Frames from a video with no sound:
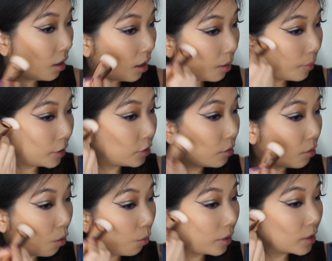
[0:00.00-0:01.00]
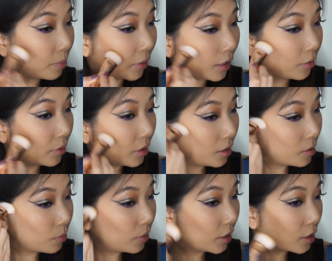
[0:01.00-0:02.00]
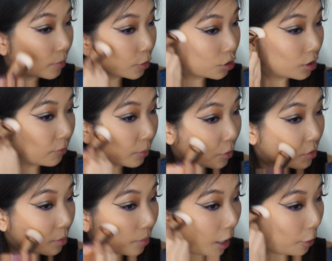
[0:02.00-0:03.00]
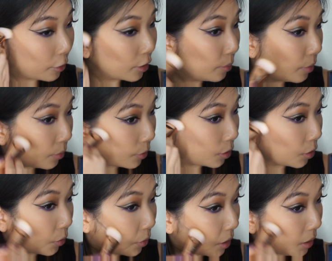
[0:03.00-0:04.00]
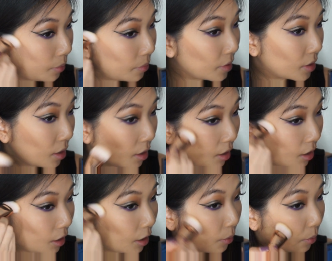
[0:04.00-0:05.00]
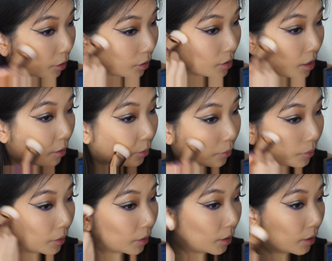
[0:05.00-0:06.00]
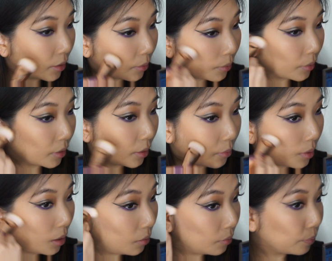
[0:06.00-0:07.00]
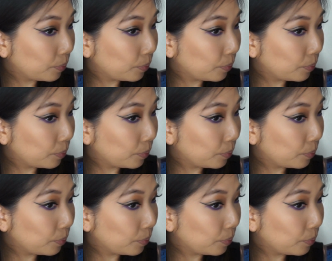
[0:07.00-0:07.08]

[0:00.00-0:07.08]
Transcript: I don't always blend with this one, especially if I'm using powder, but with the creams, it works out really, really well.